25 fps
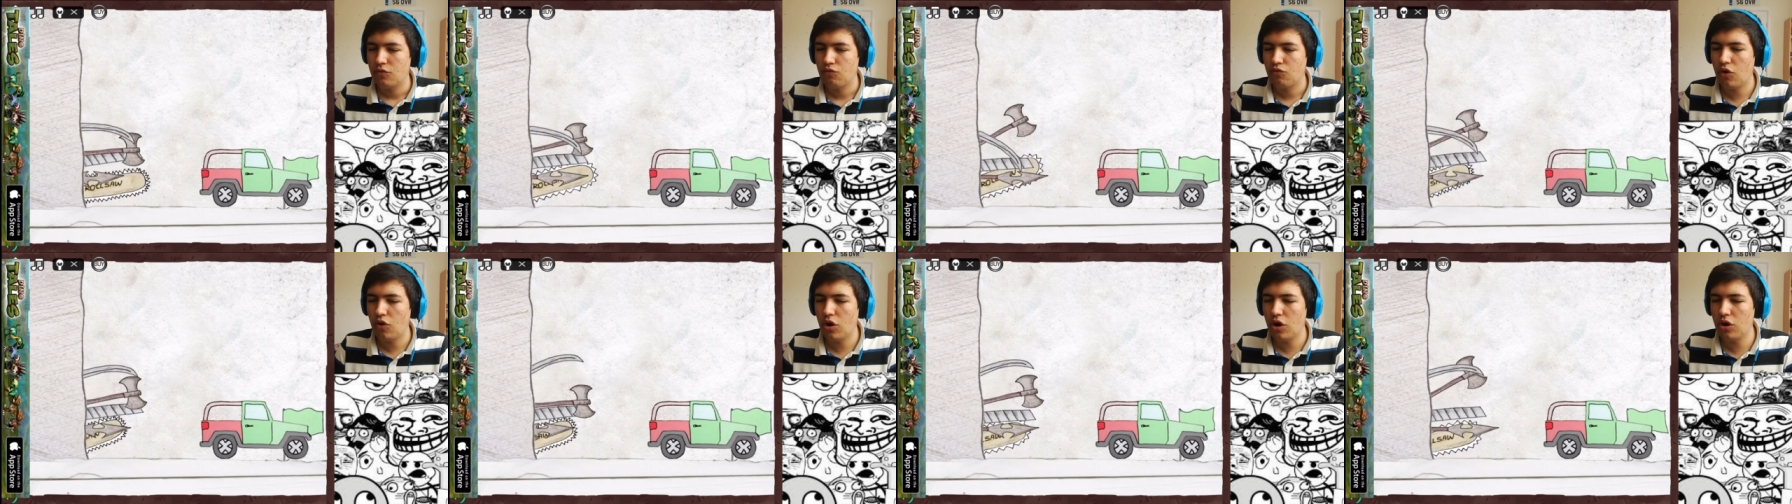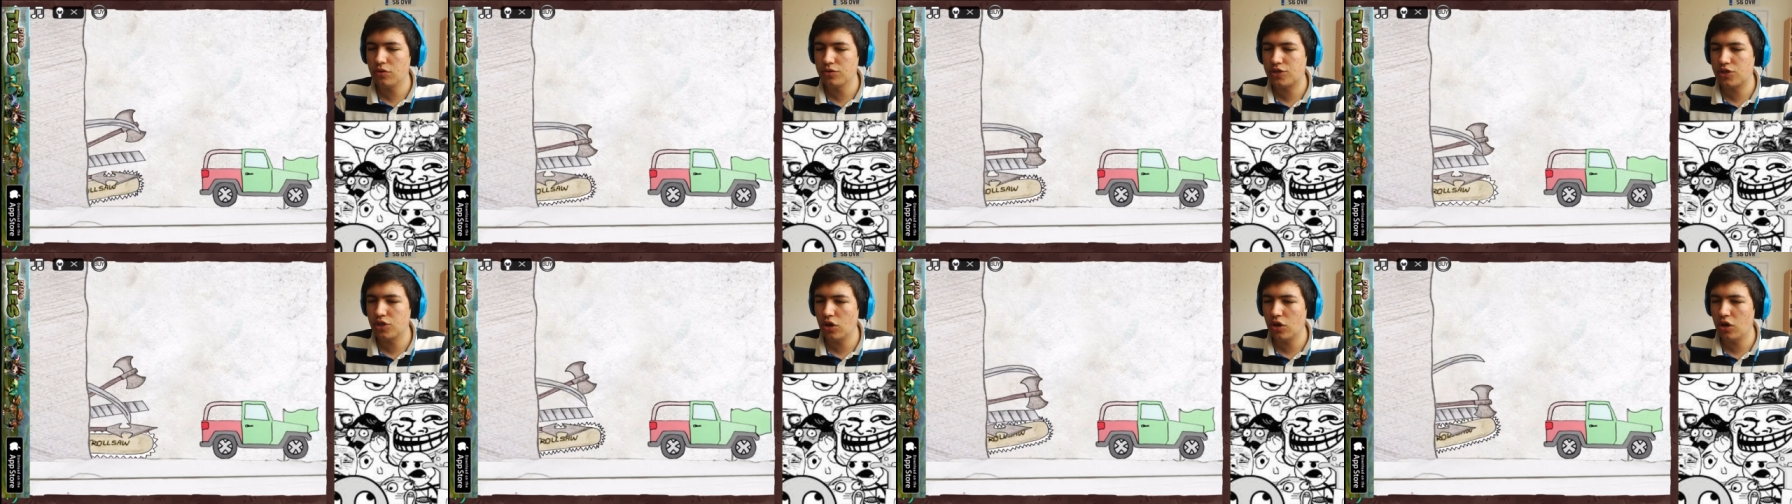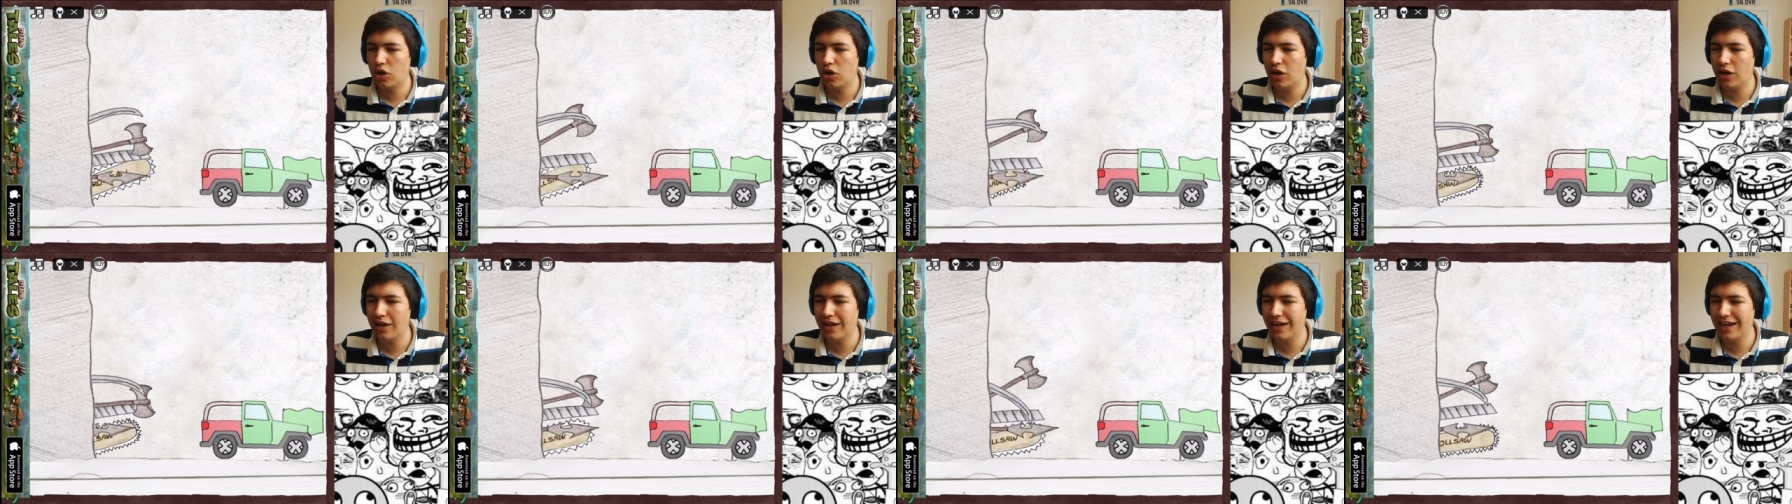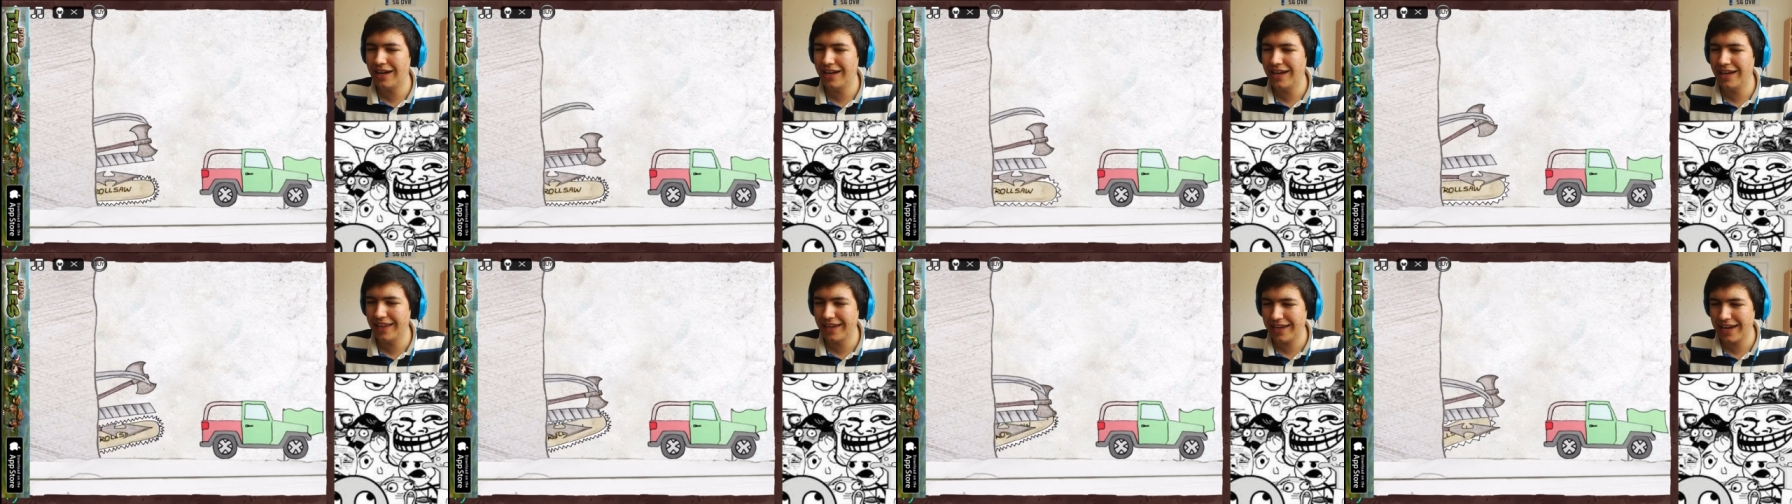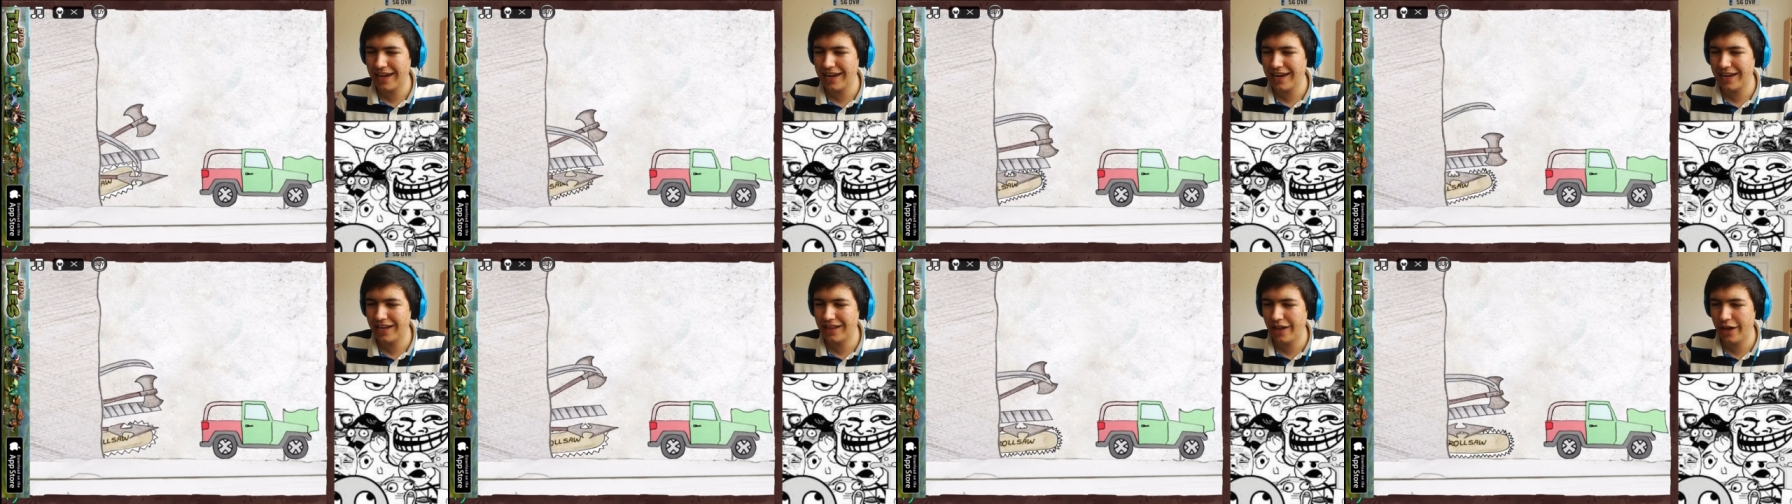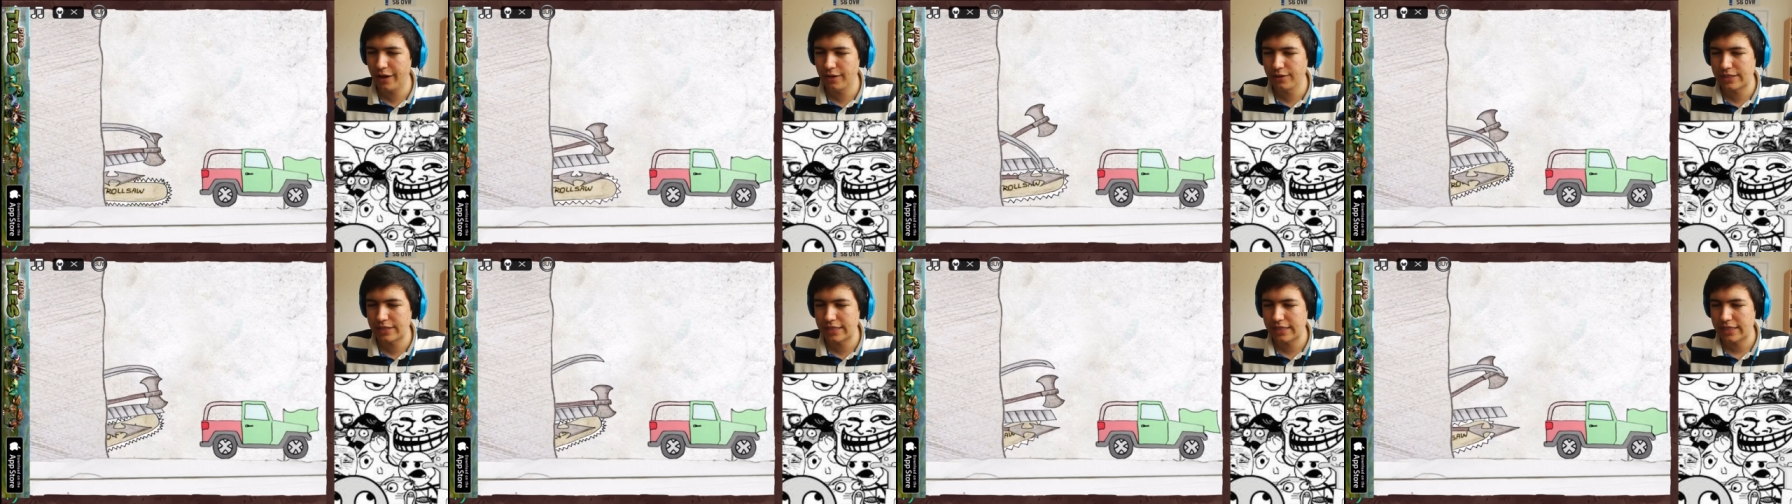Roll saw. Oh, they're getting
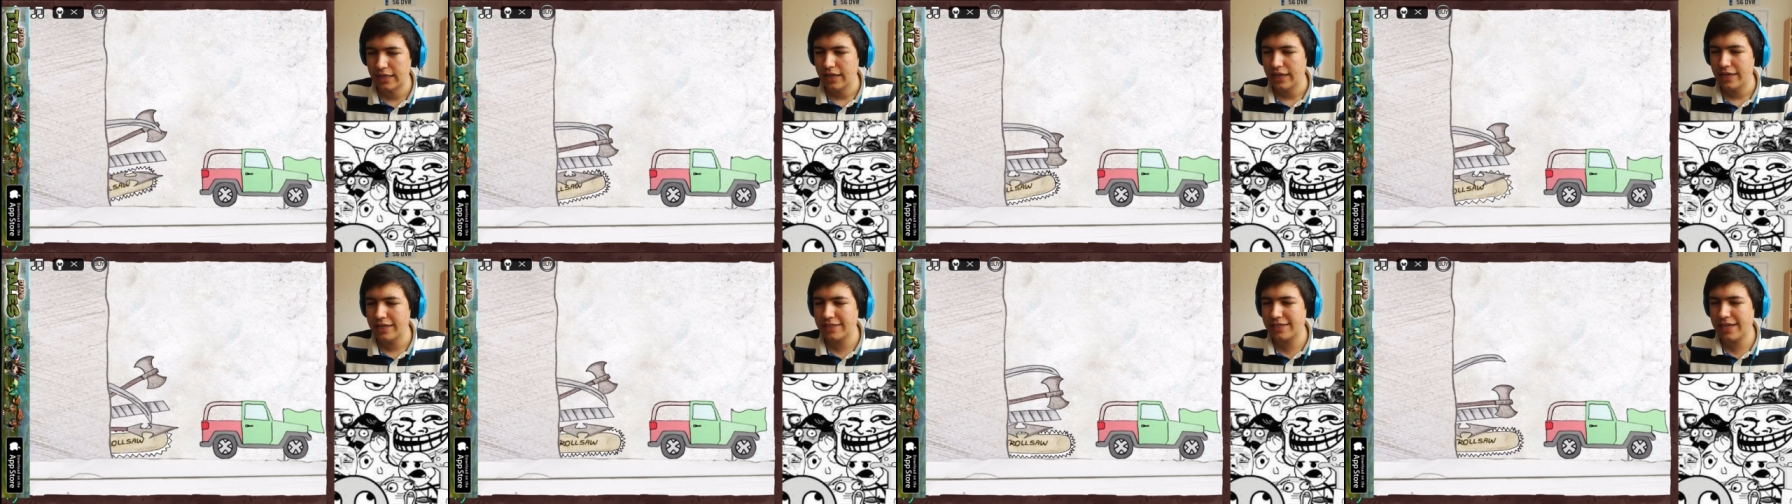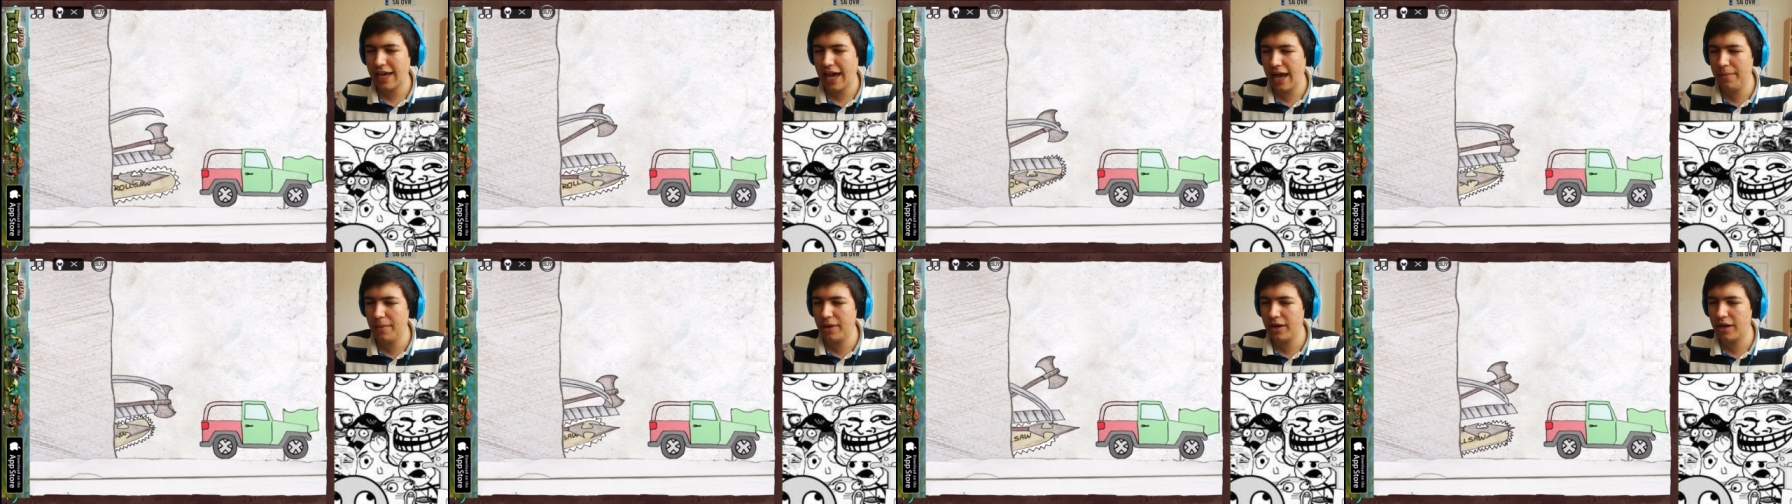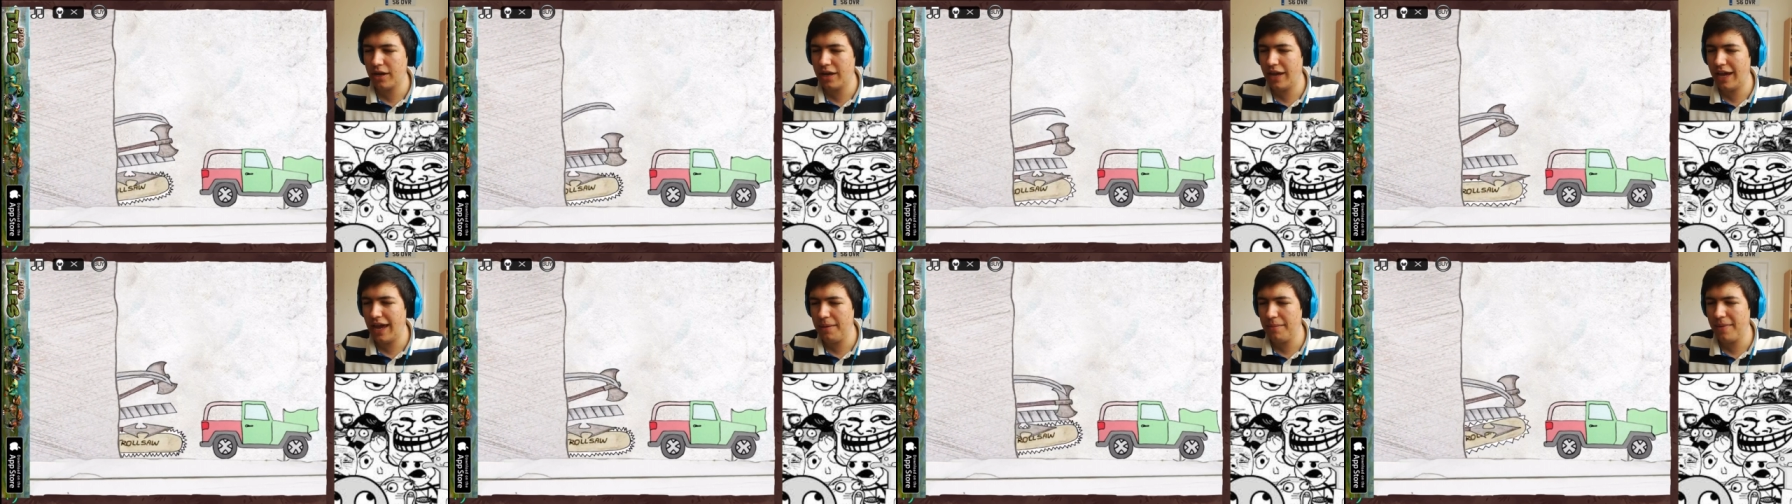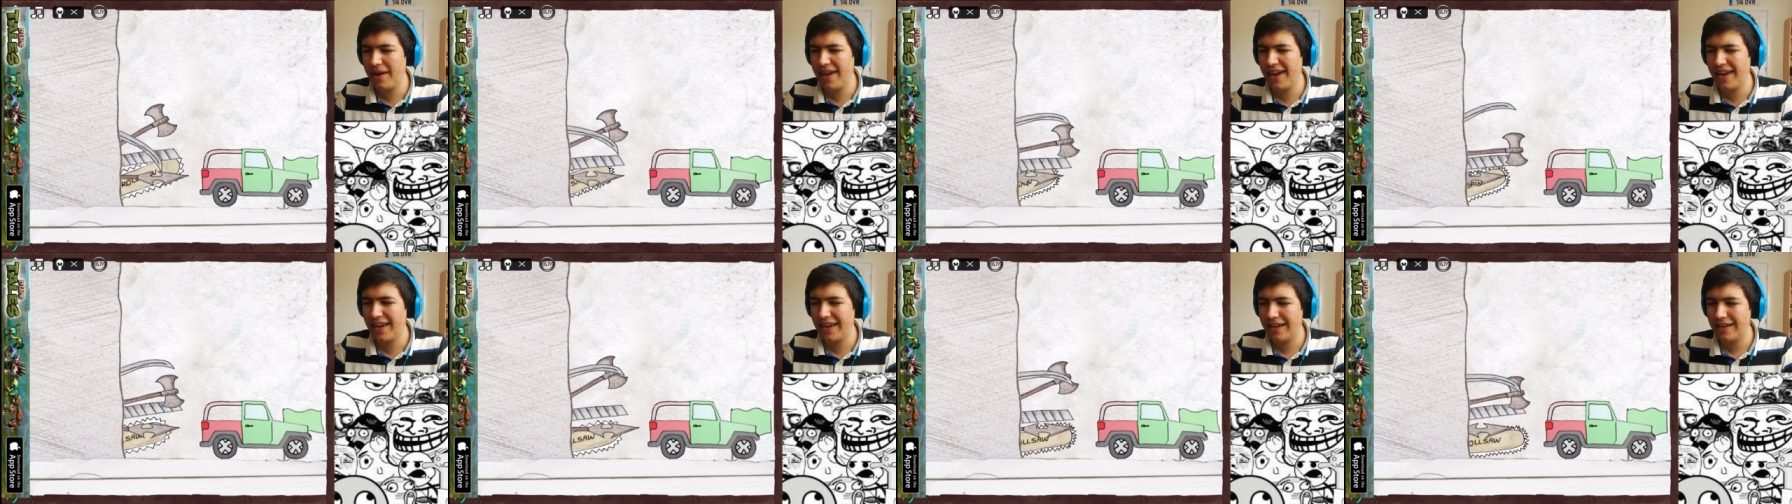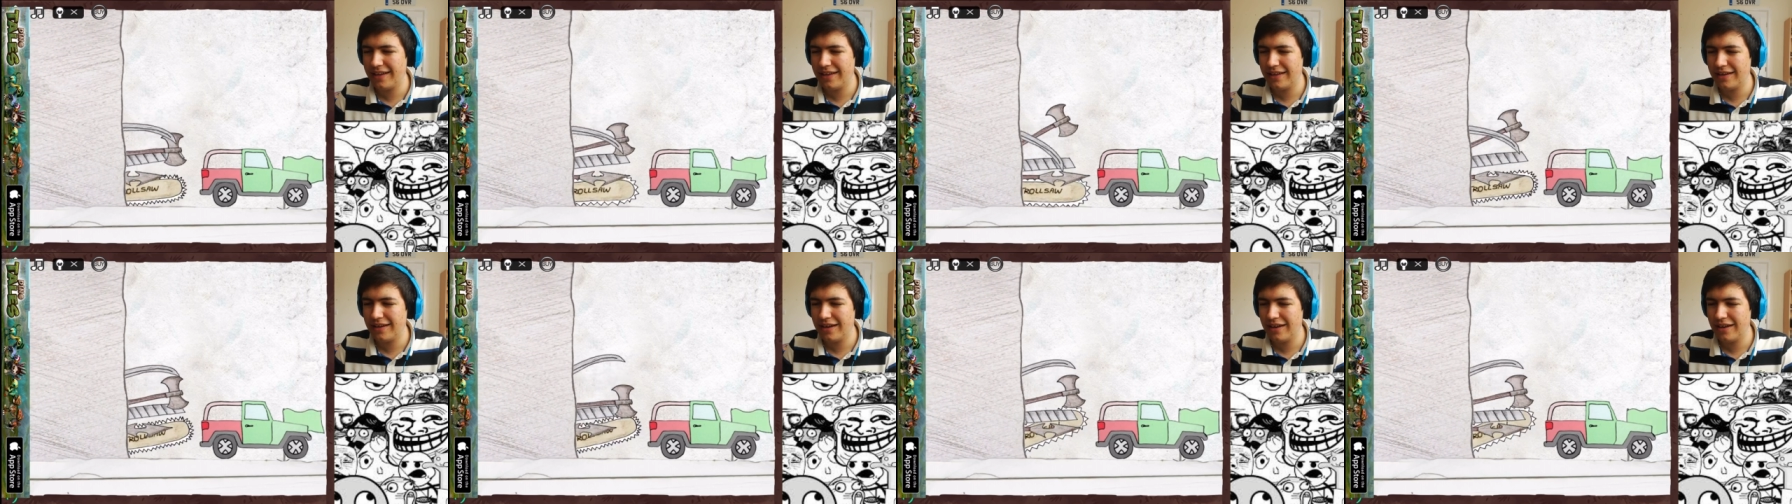close. Is the hammer gonna hit me?